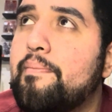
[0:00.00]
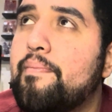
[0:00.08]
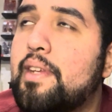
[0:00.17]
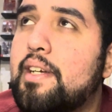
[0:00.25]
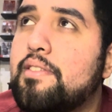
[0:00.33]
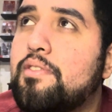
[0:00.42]

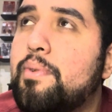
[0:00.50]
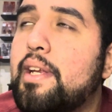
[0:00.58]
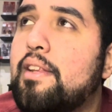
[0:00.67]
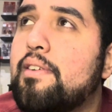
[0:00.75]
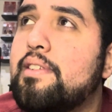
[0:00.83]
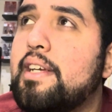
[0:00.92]
Because
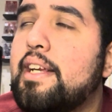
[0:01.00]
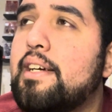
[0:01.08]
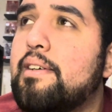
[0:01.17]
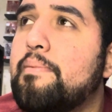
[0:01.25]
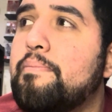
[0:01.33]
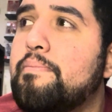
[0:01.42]
2013,
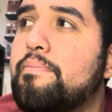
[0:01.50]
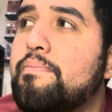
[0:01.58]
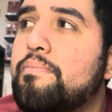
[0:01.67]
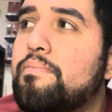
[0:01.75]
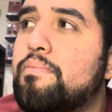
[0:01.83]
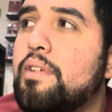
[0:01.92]

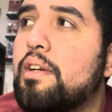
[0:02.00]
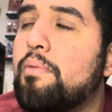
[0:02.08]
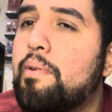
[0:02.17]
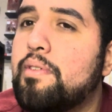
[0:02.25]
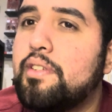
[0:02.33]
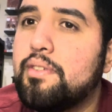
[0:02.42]
we
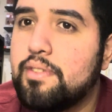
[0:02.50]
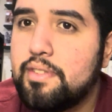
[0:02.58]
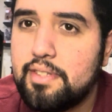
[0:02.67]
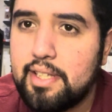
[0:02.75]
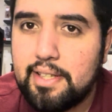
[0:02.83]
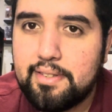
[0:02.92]
were still
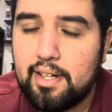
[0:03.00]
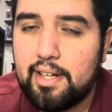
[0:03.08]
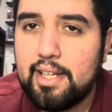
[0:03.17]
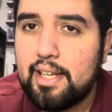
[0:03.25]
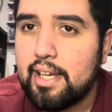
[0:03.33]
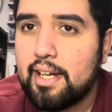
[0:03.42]

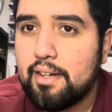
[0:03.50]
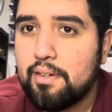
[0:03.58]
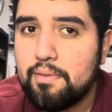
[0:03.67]
seesawing, like,